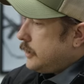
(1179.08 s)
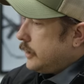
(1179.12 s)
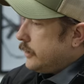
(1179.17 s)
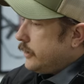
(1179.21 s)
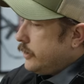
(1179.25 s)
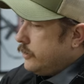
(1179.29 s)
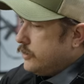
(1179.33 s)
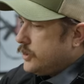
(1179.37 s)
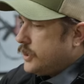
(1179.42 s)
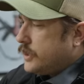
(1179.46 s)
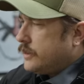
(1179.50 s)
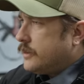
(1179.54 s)

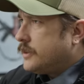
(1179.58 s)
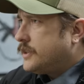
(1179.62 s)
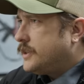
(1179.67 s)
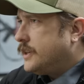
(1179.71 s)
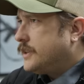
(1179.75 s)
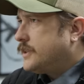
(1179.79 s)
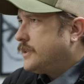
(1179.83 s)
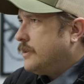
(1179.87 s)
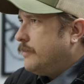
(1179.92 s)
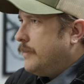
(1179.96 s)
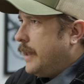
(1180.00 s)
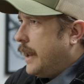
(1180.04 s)
using the
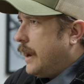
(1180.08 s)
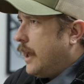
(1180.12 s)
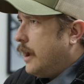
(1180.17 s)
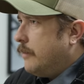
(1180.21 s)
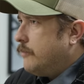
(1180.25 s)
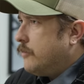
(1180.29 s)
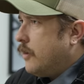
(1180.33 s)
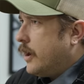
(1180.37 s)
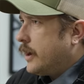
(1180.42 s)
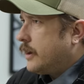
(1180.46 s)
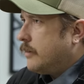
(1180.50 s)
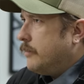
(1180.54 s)
system that
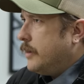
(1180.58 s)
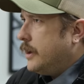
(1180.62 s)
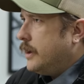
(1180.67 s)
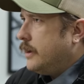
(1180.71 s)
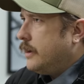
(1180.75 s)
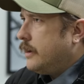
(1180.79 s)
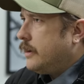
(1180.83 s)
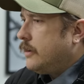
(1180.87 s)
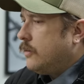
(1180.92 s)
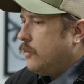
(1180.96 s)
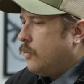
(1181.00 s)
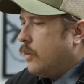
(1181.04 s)
I'm
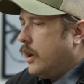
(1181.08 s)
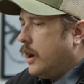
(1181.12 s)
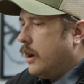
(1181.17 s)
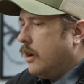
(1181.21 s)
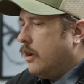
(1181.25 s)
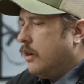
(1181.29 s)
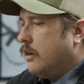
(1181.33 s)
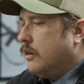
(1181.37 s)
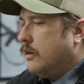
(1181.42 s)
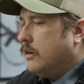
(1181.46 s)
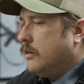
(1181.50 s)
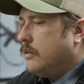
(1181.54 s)
recommending,
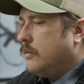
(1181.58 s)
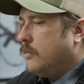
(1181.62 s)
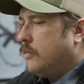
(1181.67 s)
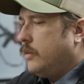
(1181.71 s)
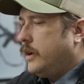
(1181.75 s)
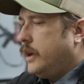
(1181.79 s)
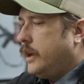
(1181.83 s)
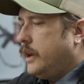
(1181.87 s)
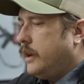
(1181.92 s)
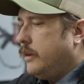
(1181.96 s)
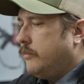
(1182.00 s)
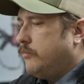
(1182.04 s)
where
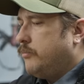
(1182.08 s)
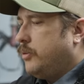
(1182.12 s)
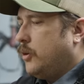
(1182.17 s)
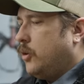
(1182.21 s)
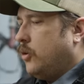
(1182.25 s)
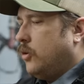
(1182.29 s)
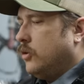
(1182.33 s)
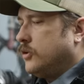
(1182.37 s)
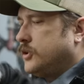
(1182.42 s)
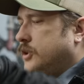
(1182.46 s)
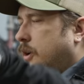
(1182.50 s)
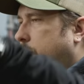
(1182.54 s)
we
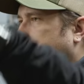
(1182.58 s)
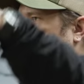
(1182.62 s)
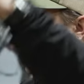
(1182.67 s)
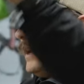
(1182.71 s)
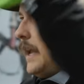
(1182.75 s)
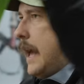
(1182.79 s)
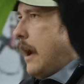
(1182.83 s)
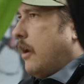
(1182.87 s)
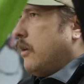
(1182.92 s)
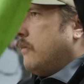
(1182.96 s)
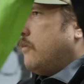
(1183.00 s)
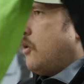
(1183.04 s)
pull
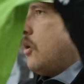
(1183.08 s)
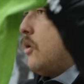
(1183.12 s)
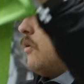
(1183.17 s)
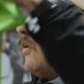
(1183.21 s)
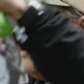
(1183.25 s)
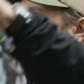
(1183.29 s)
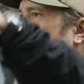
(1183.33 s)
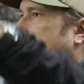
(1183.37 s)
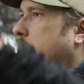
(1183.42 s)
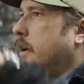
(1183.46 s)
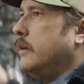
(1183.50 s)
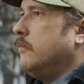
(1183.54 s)
something out of our ruck